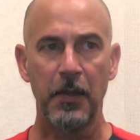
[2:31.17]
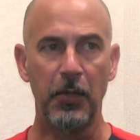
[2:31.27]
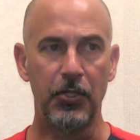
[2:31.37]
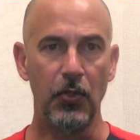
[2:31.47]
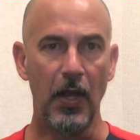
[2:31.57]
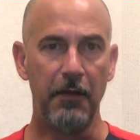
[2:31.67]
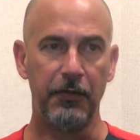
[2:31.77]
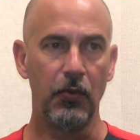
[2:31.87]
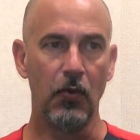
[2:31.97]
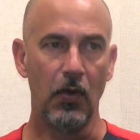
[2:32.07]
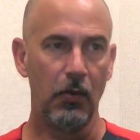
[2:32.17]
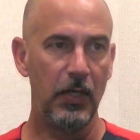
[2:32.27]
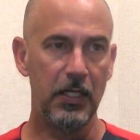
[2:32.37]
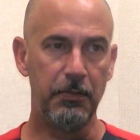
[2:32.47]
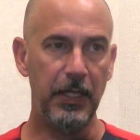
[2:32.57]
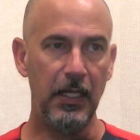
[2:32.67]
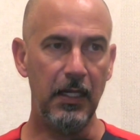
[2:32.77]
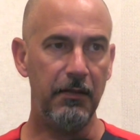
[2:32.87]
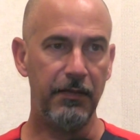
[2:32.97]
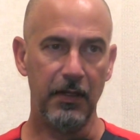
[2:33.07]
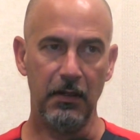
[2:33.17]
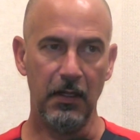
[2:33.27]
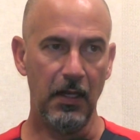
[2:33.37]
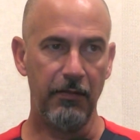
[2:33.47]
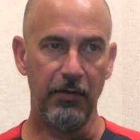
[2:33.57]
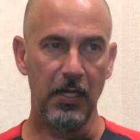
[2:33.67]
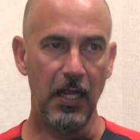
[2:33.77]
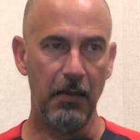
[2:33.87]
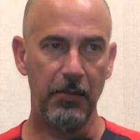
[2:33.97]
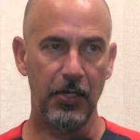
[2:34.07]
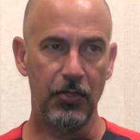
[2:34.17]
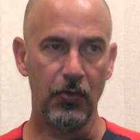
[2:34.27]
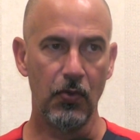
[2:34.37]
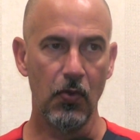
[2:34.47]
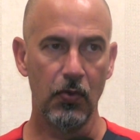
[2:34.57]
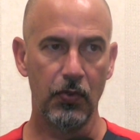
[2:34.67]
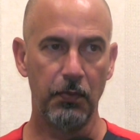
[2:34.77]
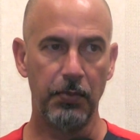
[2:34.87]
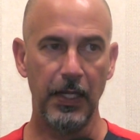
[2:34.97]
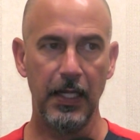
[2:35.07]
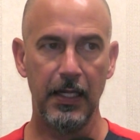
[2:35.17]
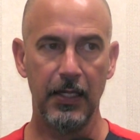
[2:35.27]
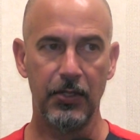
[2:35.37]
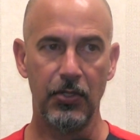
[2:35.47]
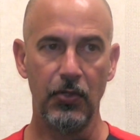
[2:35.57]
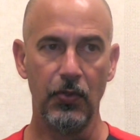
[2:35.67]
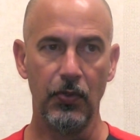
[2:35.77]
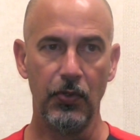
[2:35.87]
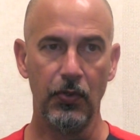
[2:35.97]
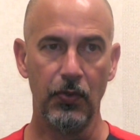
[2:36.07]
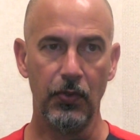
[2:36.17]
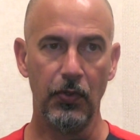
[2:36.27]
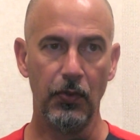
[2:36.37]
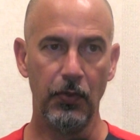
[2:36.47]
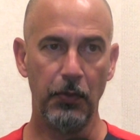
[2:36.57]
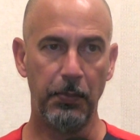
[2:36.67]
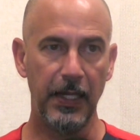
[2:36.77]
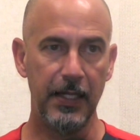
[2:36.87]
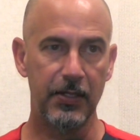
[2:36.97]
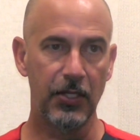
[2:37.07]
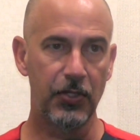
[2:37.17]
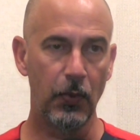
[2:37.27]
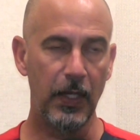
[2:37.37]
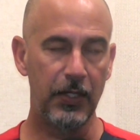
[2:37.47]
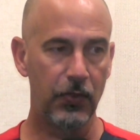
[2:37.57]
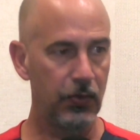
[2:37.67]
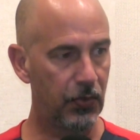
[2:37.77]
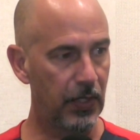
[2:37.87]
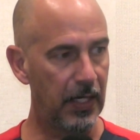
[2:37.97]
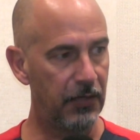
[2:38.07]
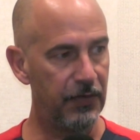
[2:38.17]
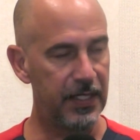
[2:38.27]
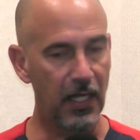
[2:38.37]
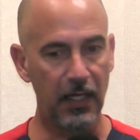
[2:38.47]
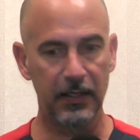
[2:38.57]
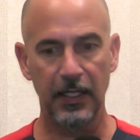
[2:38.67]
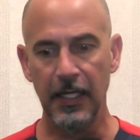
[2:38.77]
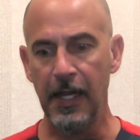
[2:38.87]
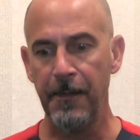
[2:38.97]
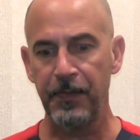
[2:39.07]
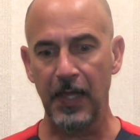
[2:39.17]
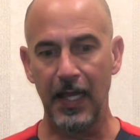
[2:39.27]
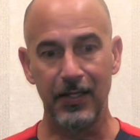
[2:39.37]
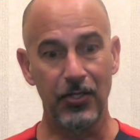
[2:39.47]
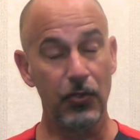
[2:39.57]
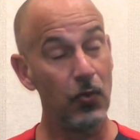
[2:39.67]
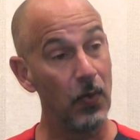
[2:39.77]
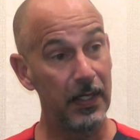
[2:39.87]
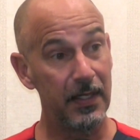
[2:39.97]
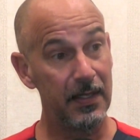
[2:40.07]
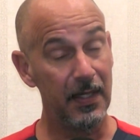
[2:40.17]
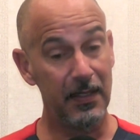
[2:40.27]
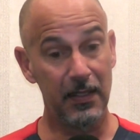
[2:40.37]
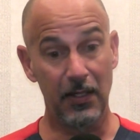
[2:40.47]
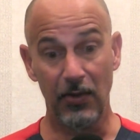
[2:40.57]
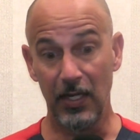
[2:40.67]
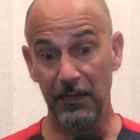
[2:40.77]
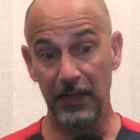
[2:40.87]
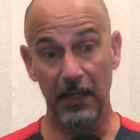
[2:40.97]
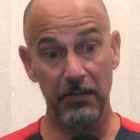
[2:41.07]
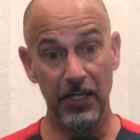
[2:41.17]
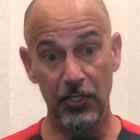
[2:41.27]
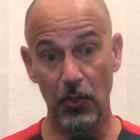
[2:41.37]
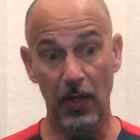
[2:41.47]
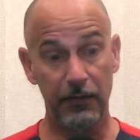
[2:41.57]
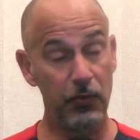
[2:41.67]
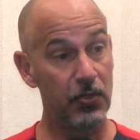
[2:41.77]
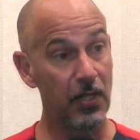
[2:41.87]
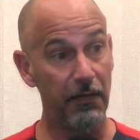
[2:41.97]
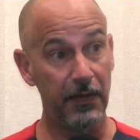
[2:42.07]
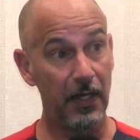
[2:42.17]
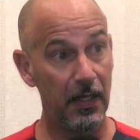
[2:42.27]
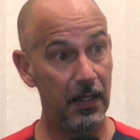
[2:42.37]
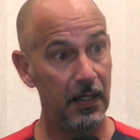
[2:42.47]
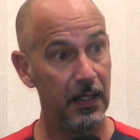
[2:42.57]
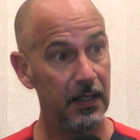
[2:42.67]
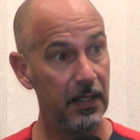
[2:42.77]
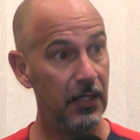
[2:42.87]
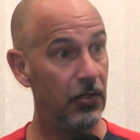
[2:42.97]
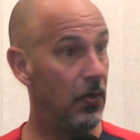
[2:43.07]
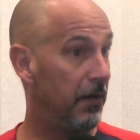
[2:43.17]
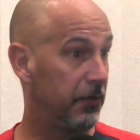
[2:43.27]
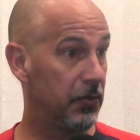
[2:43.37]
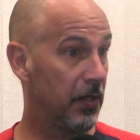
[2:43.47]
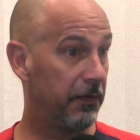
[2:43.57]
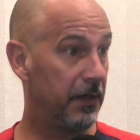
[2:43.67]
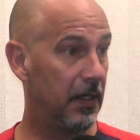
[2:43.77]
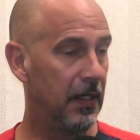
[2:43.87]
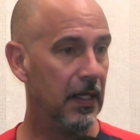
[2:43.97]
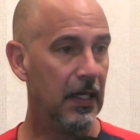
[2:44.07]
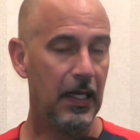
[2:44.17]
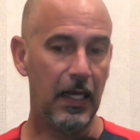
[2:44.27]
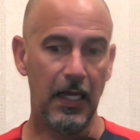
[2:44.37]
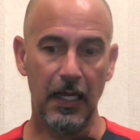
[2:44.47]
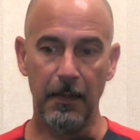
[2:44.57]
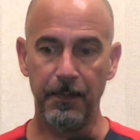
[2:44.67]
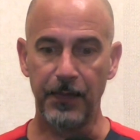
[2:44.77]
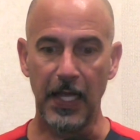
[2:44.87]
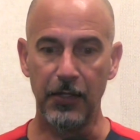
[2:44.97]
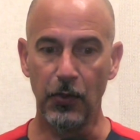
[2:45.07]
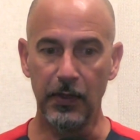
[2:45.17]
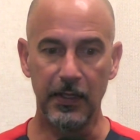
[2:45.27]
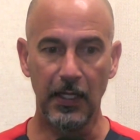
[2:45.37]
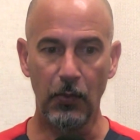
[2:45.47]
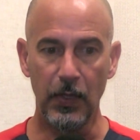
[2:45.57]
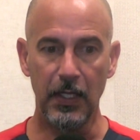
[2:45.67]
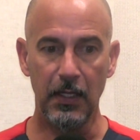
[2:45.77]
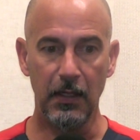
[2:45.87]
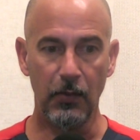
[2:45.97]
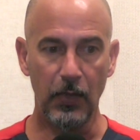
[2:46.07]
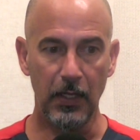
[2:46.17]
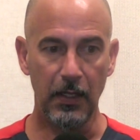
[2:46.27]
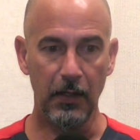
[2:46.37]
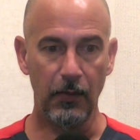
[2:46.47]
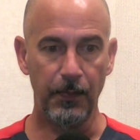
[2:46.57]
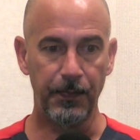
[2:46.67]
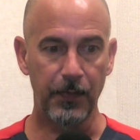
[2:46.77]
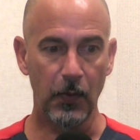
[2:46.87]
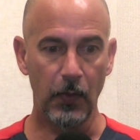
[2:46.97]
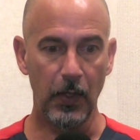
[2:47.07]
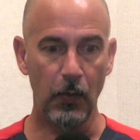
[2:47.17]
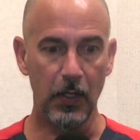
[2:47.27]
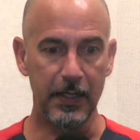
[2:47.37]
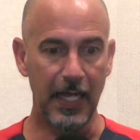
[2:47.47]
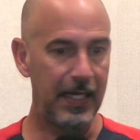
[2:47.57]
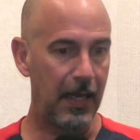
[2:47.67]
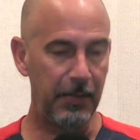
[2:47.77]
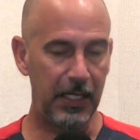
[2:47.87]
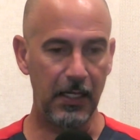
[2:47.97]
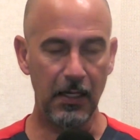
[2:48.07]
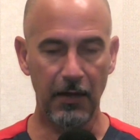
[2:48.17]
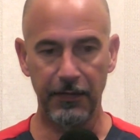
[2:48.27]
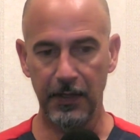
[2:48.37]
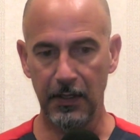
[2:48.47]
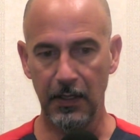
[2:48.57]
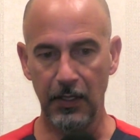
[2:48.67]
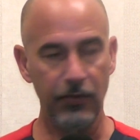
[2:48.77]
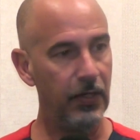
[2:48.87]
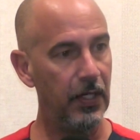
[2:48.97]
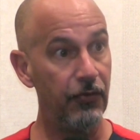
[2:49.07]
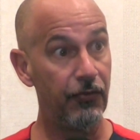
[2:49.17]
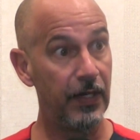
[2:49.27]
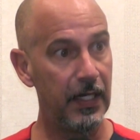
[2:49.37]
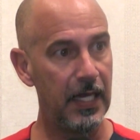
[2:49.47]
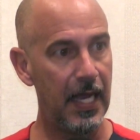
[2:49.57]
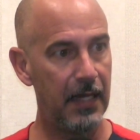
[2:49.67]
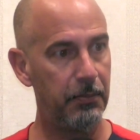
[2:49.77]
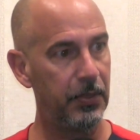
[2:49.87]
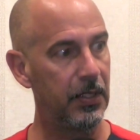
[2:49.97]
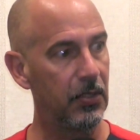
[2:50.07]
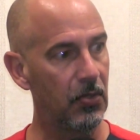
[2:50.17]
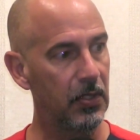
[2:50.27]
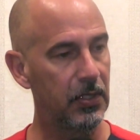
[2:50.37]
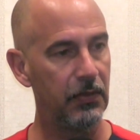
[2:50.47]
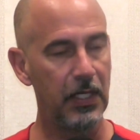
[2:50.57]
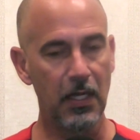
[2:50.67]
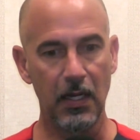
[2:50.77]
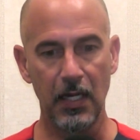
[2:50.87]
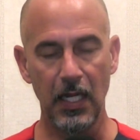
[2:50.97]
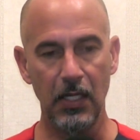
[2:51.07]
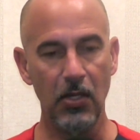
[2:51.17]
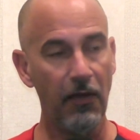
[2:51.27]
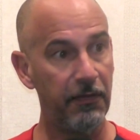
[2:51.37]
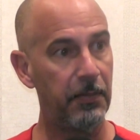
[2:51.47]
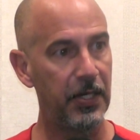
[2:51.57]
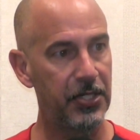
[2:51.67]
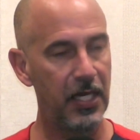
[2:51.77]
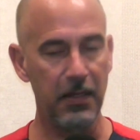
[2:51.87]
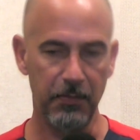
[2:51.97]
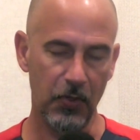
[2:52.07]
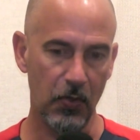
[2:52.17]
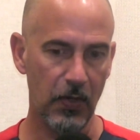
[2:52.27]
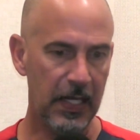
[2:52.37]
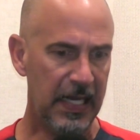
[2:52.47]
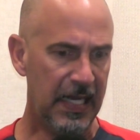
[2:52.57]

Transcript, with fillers: But you have to always believe in, in every game that you go to play that you, you, you, you play in such a way to, to get the result and to do what is necessary. And if that means you have to suffer, then you have to suffer. Um, I don't think we, we we were dynamic enough in, in, in Trinidad, put in Costa Rica under enough pressure, even though